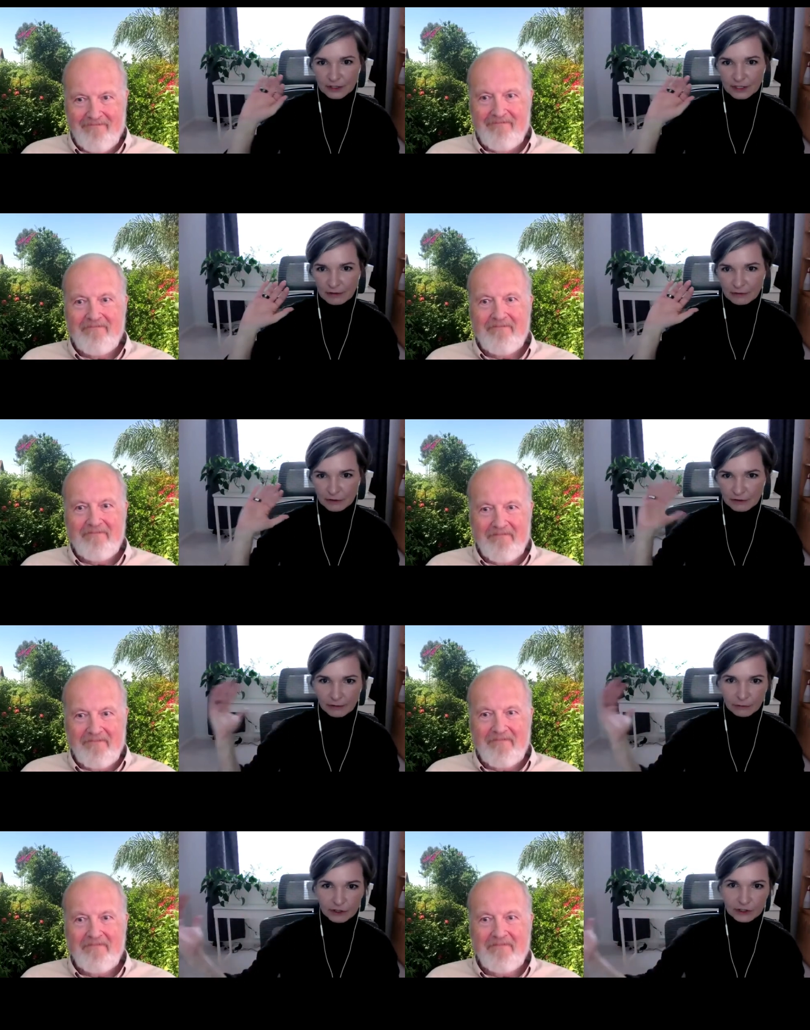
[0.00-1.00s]
Speaker 1: to have to
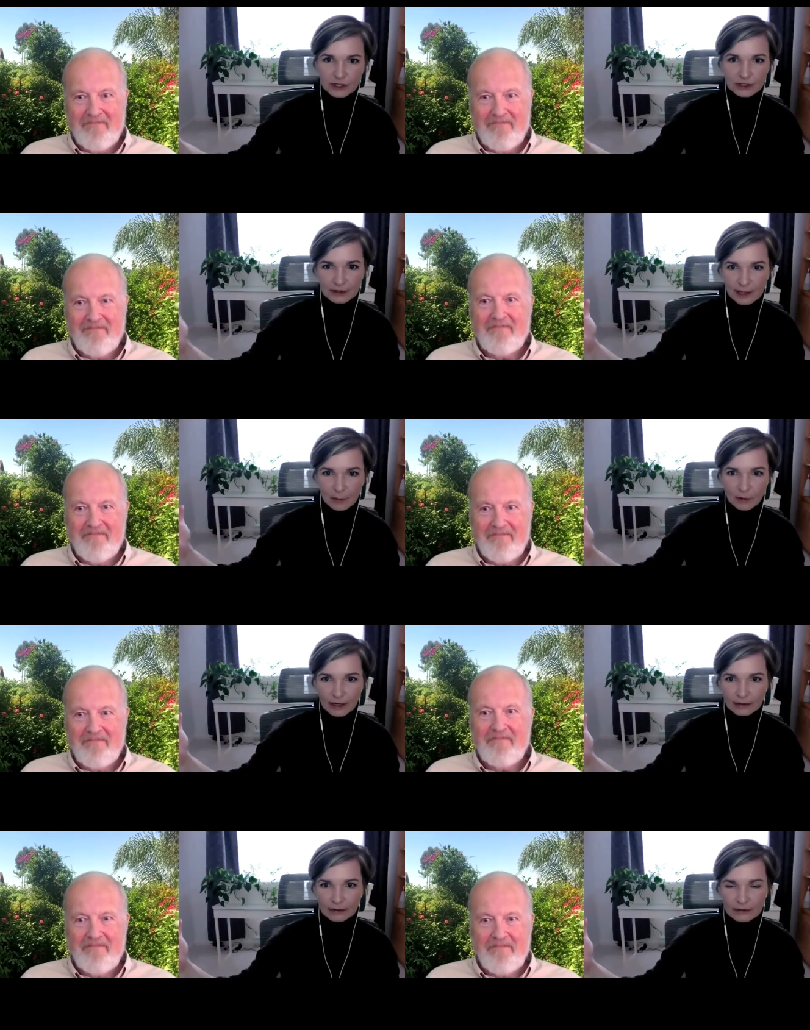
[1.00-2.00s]
leverage and
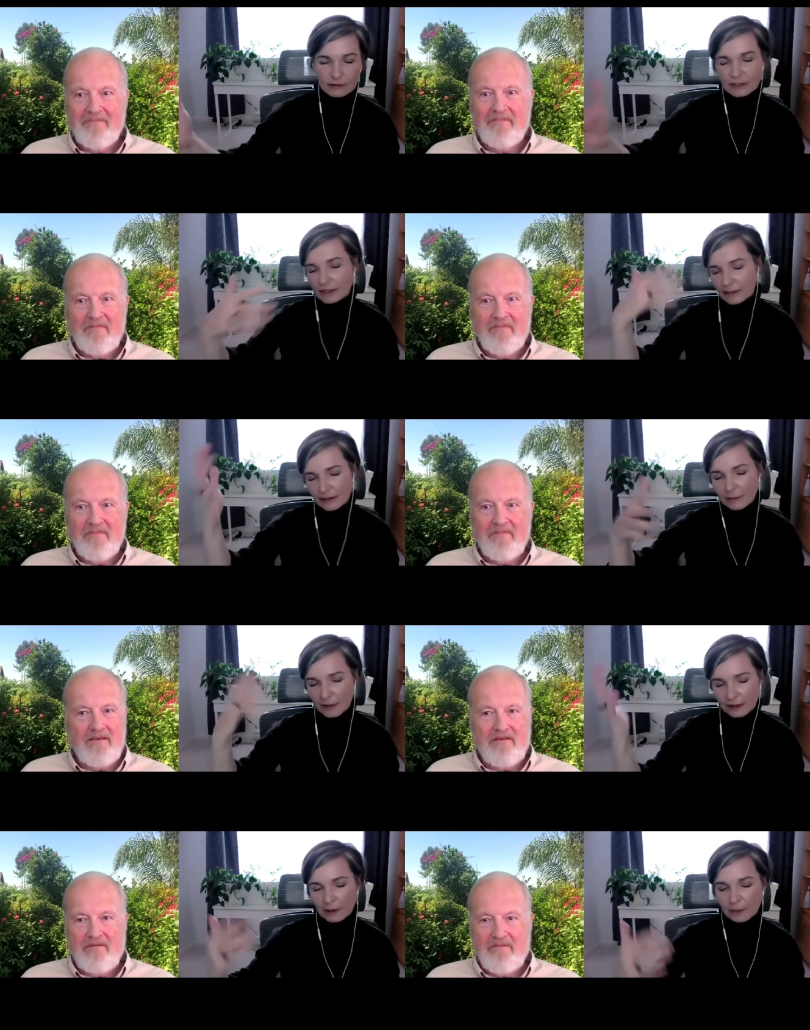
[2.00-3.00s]
collaborate so t- tell
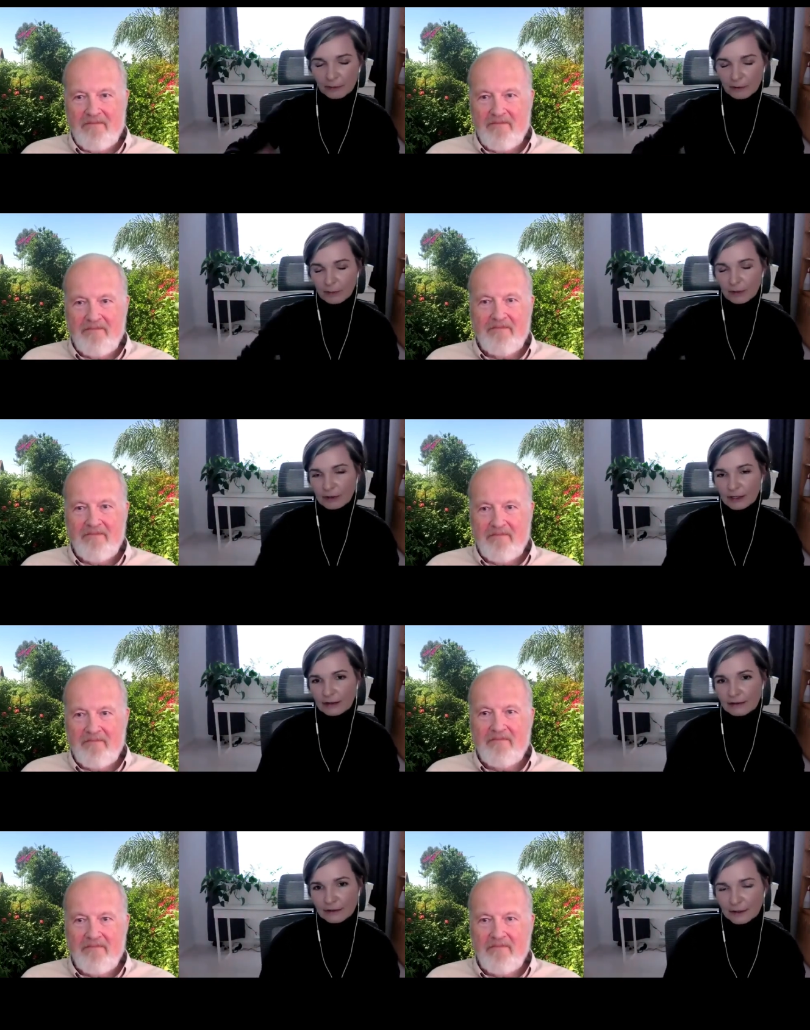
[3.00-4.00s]
me a little bit more about
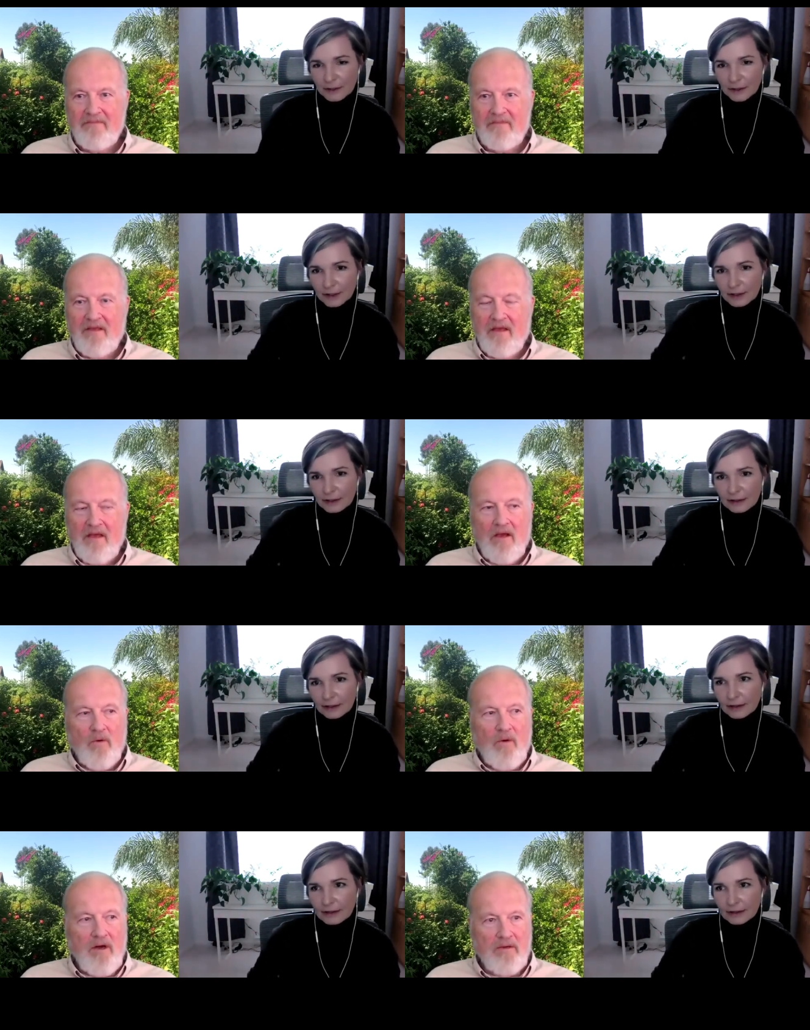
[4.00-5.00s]
that
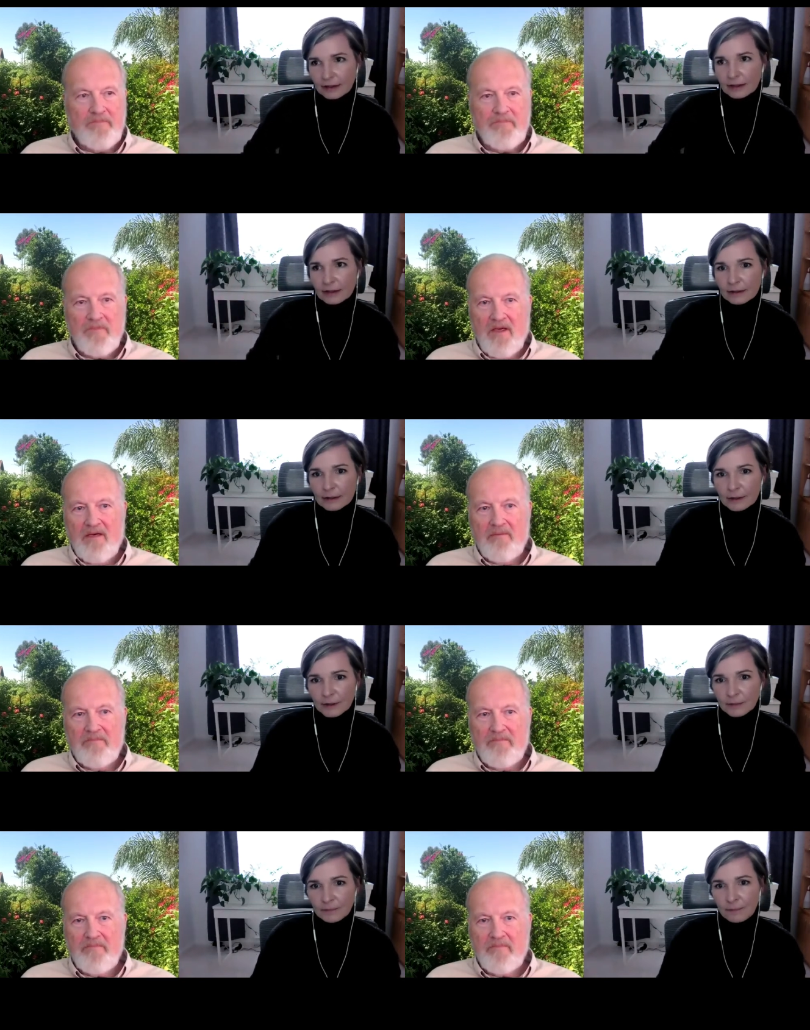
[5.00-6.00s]
Speaker 2: well
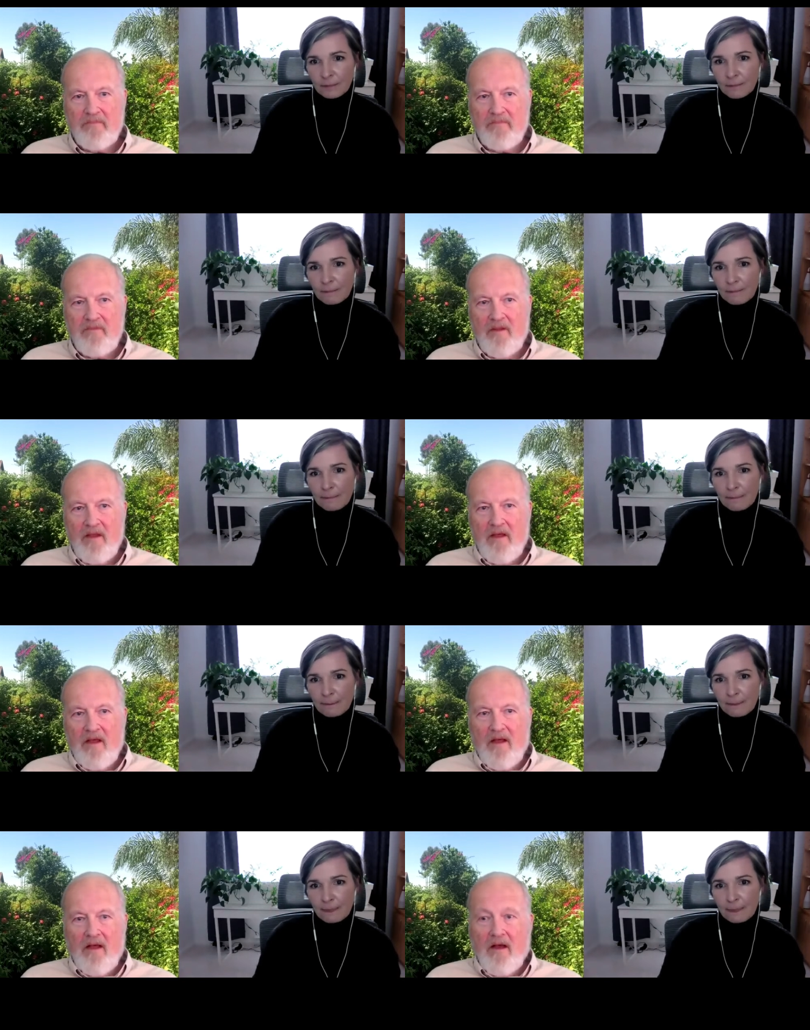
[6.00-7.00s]
um,
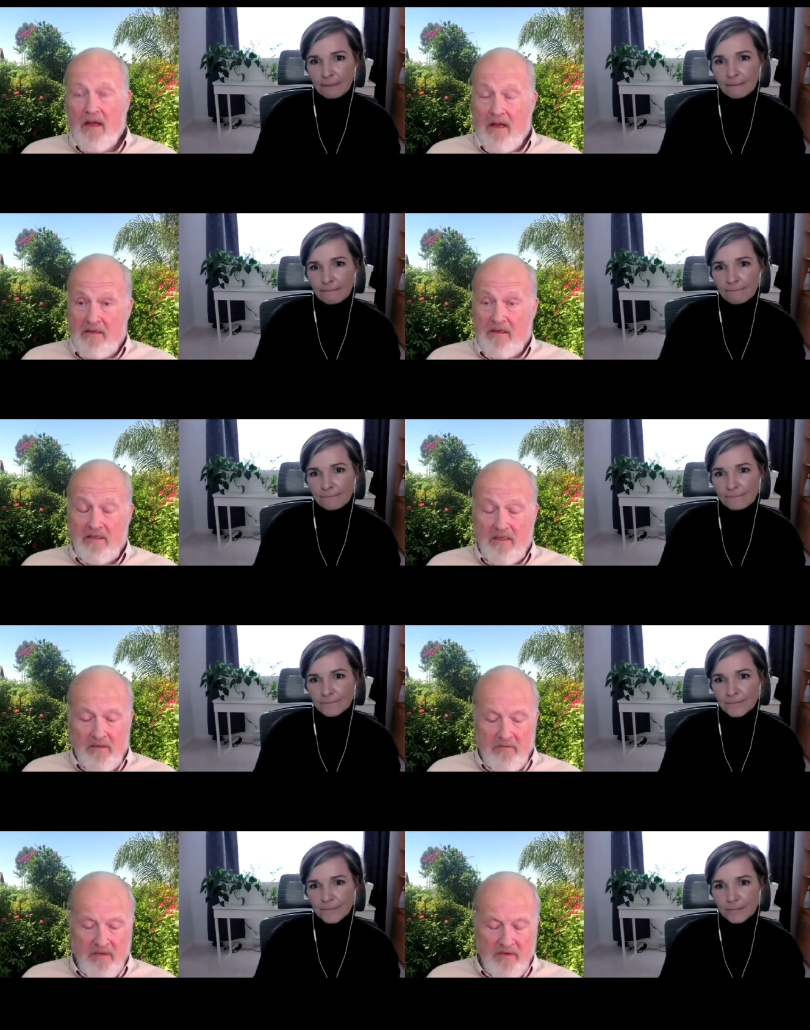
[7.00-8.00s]
I, I, as
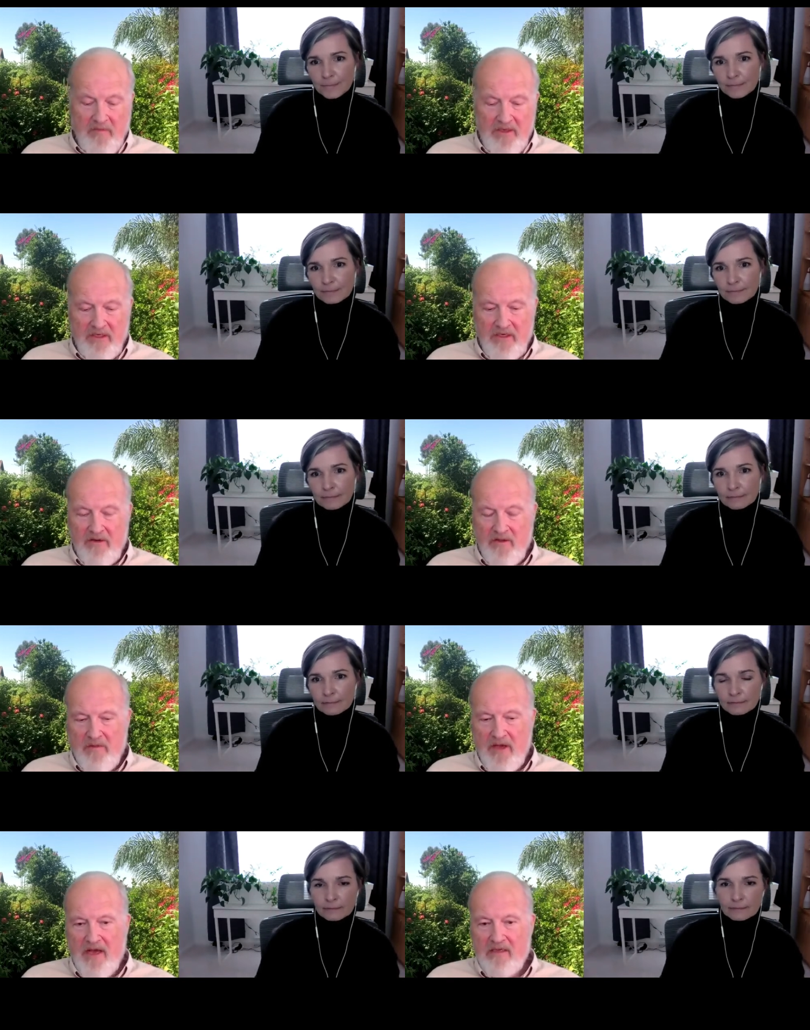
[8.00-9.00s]
I, I mentioned to you in the
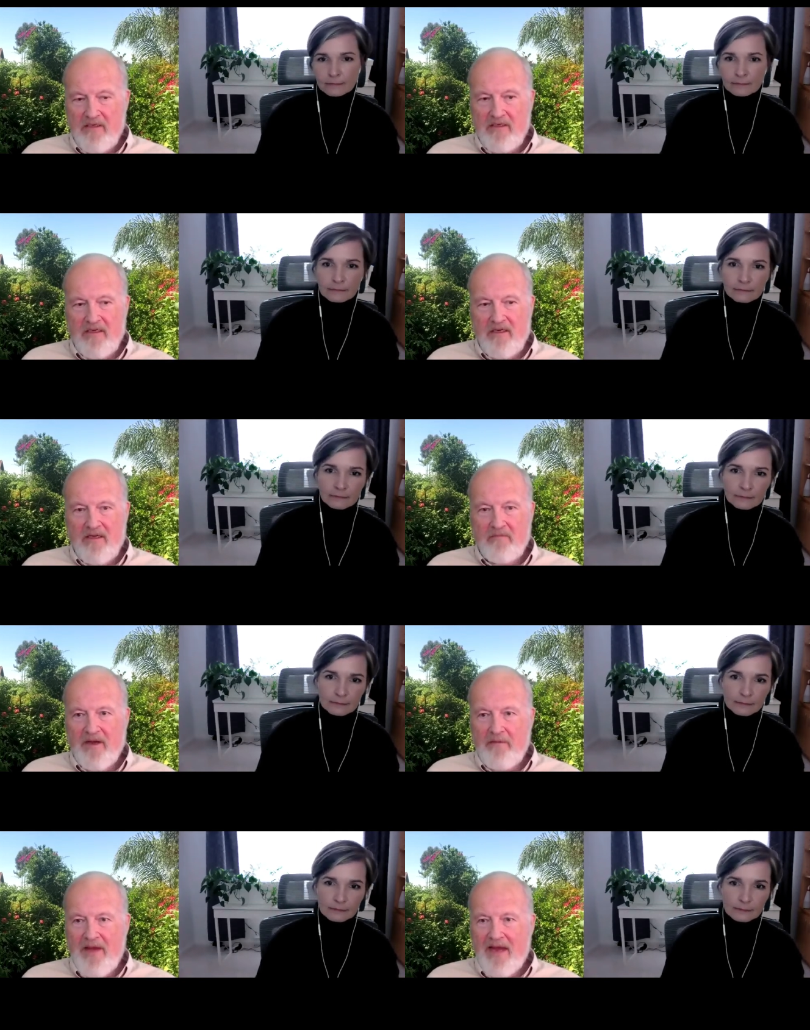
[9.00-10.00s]
past, uh,
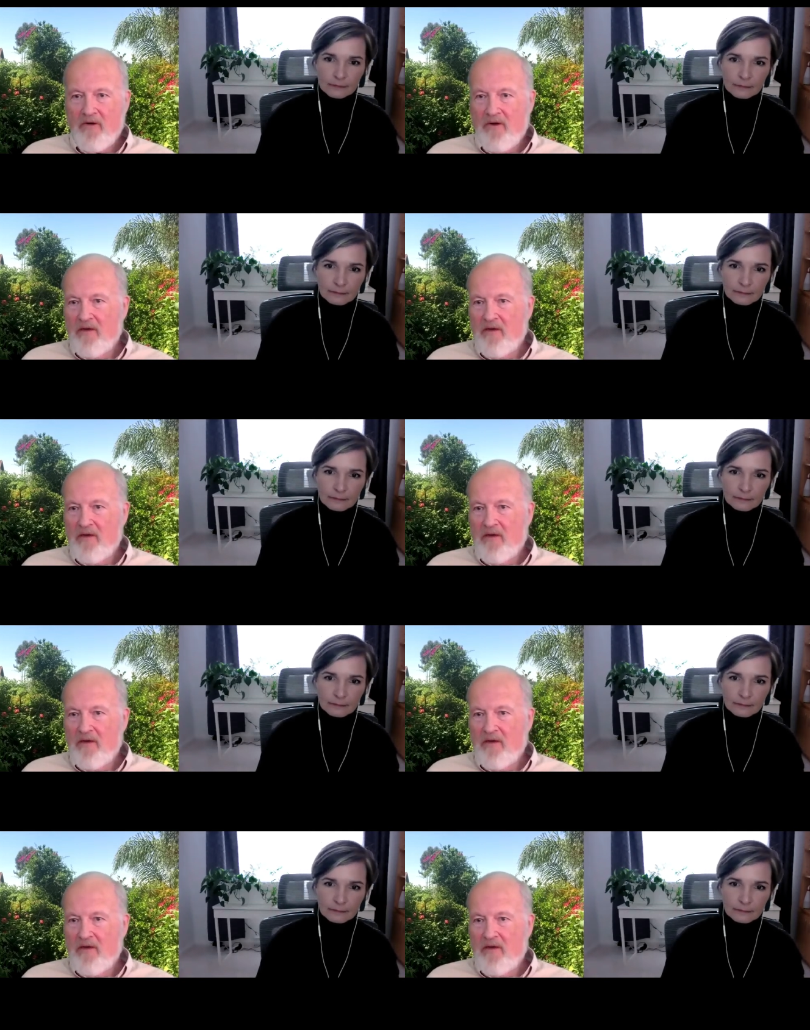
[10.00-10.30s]
my background